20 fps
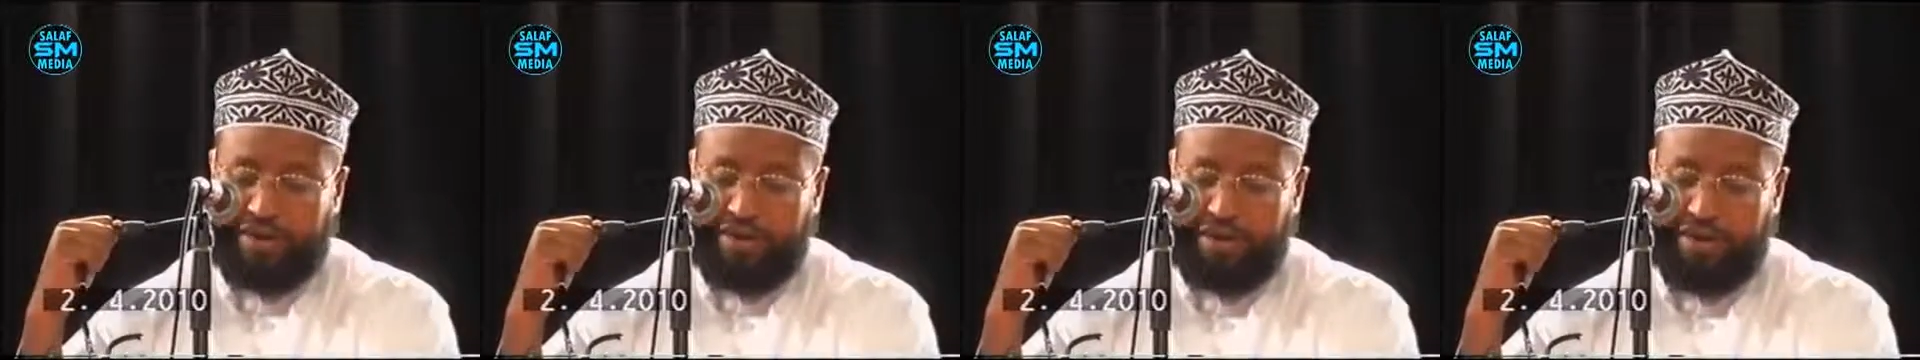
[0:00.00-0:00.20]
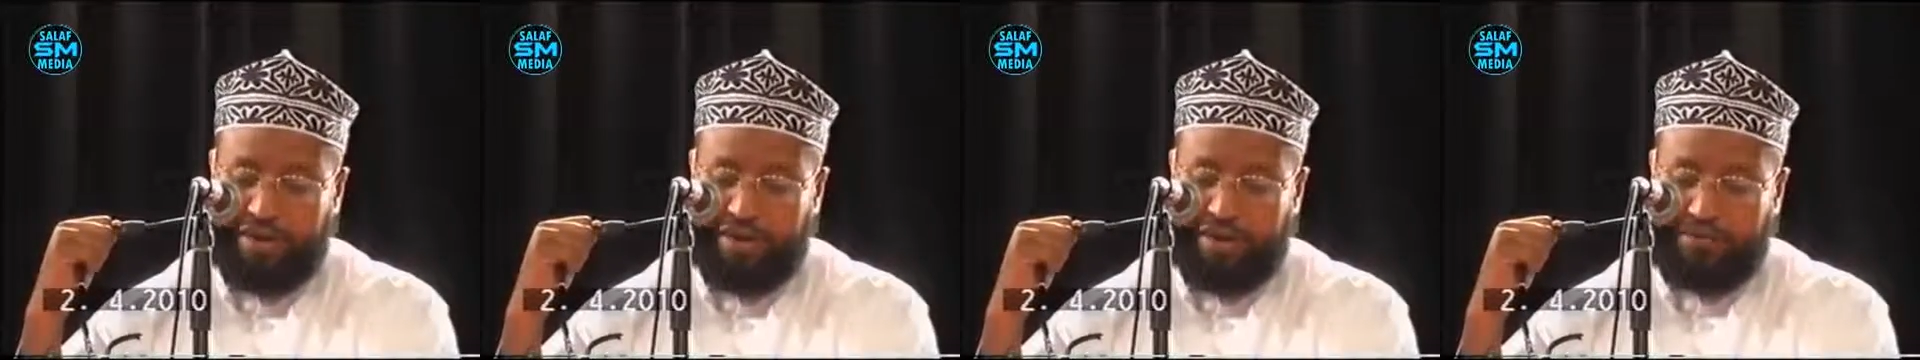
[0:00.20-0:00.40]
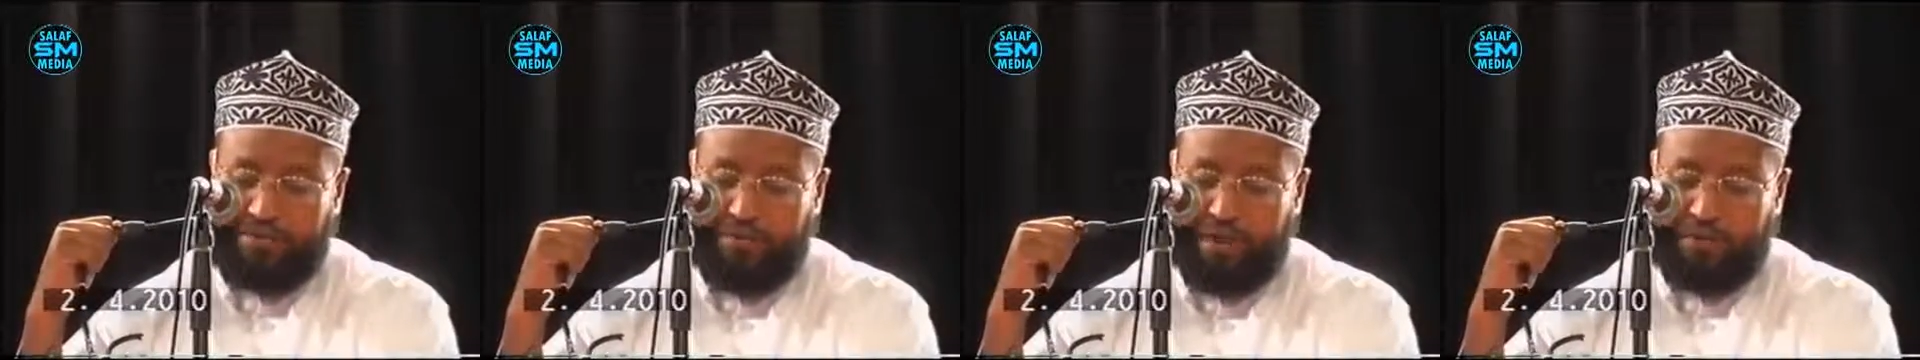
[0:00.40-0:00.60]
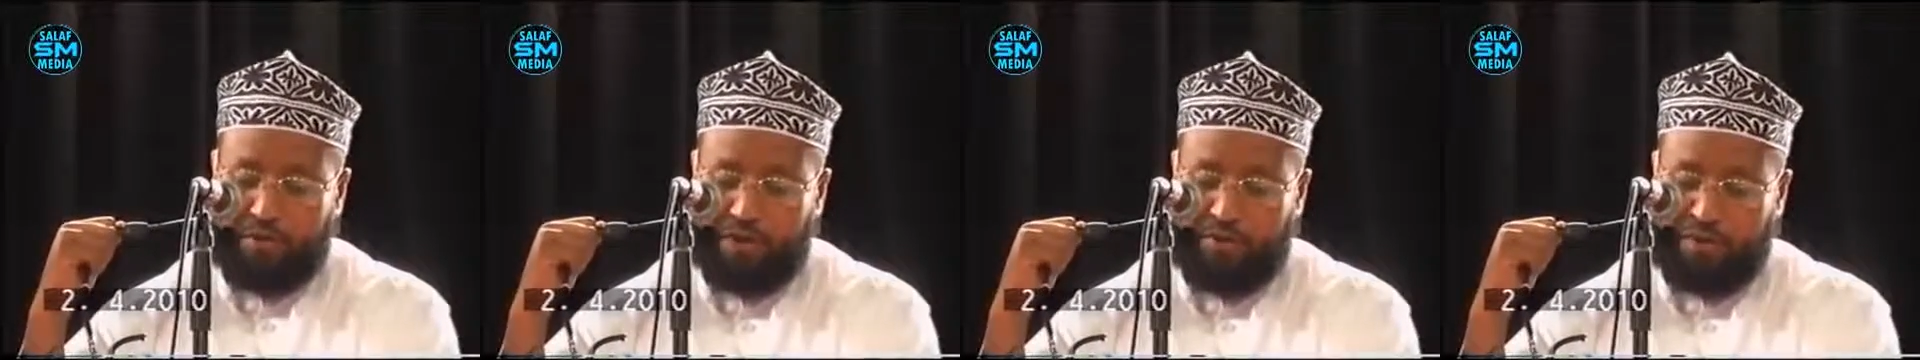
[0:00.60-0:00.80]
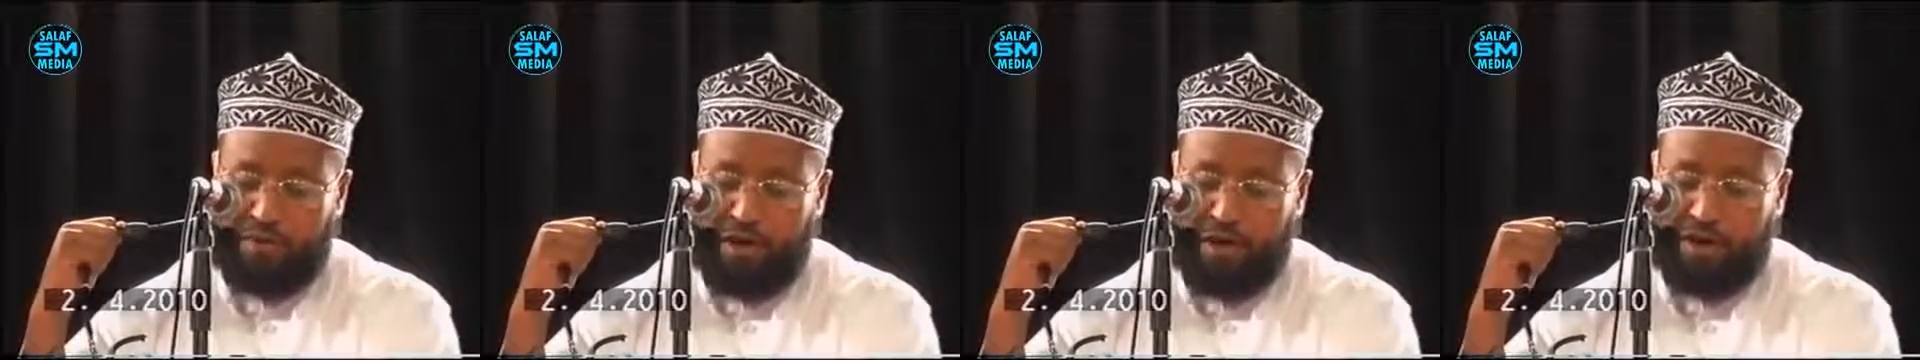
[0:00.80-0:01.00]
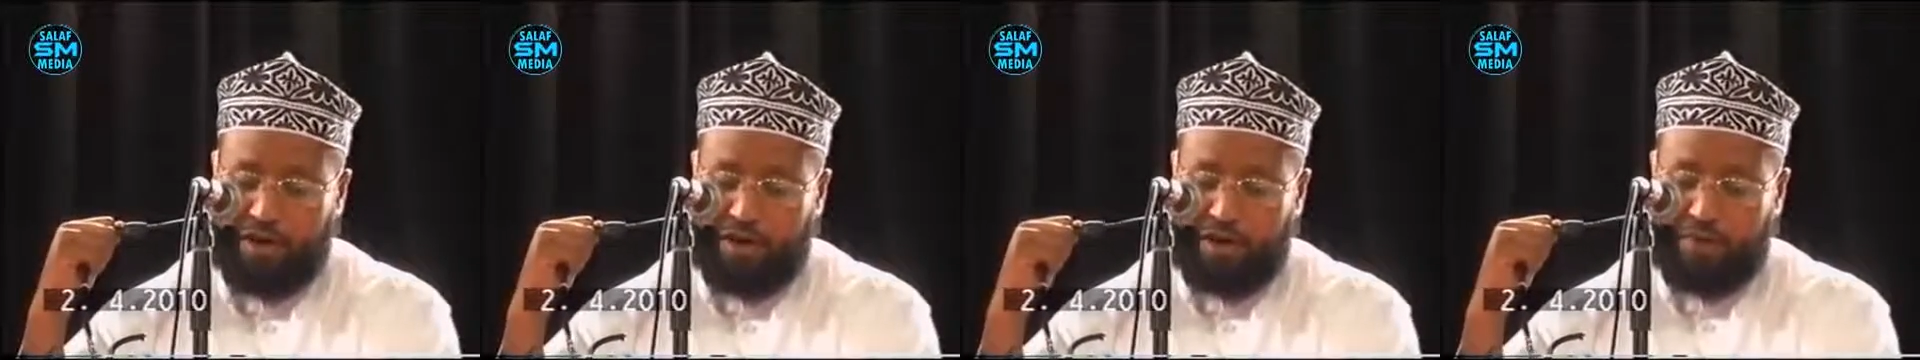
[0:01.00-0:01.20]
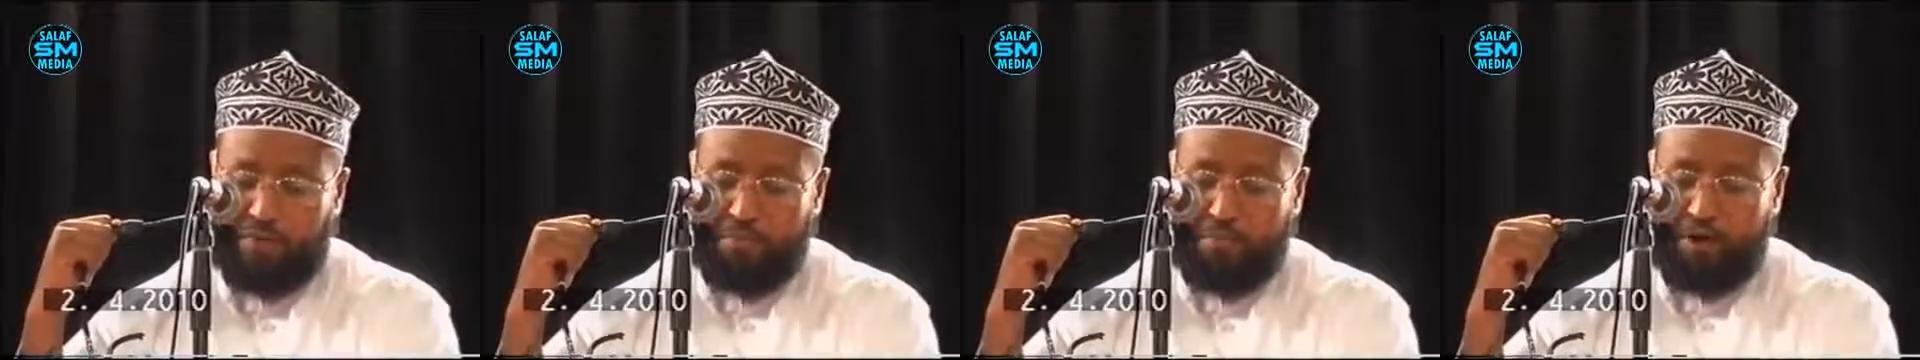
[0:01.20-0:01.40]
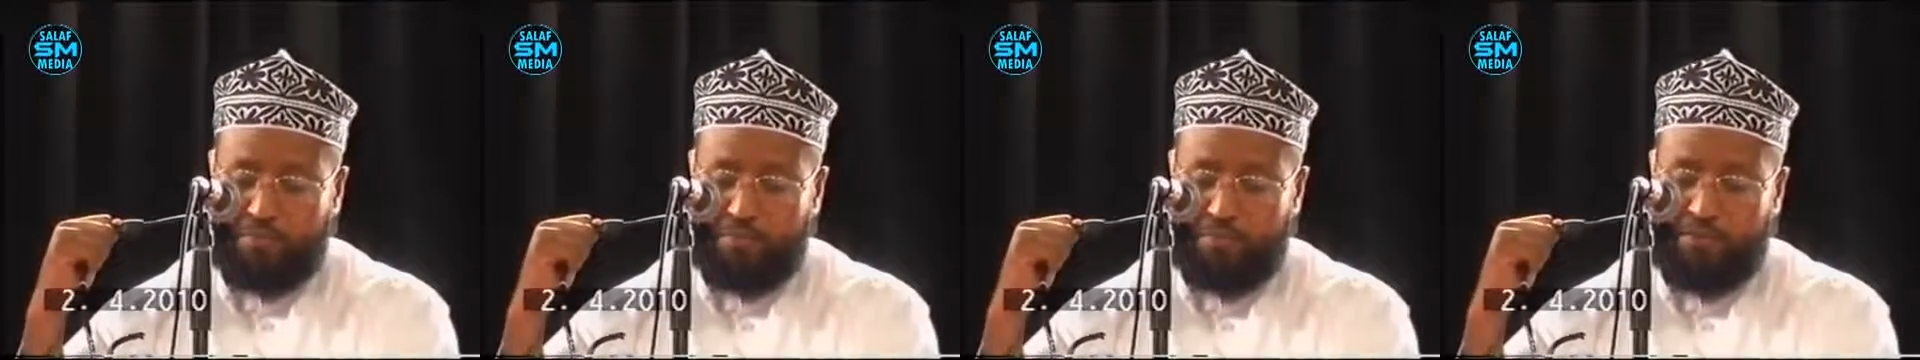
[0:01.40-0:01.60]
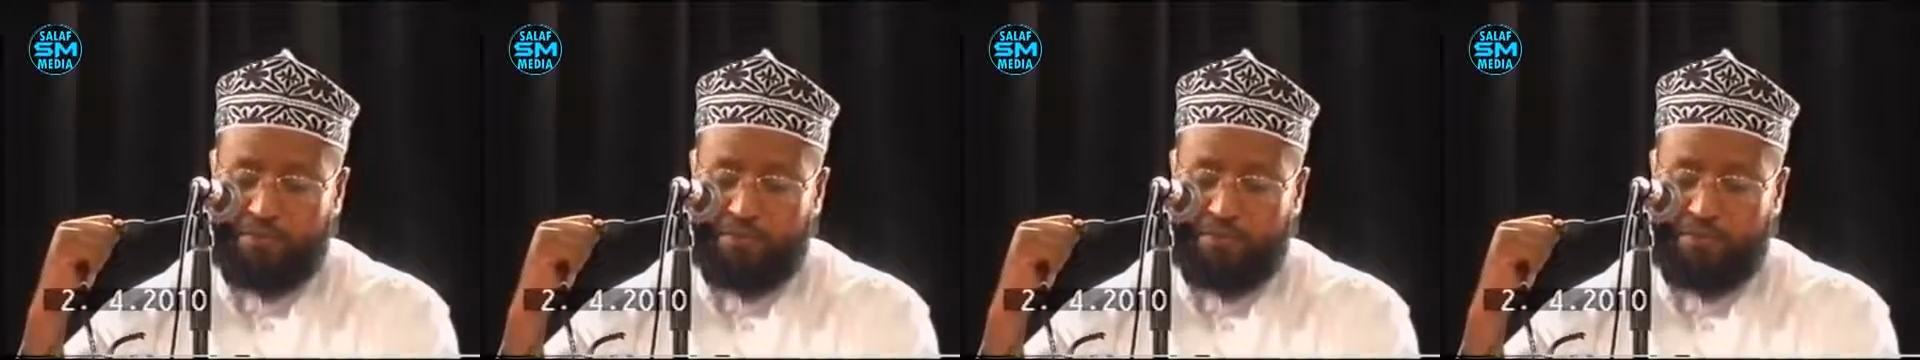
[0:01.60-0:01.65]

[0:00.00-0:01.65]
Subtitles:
and I found a man, but my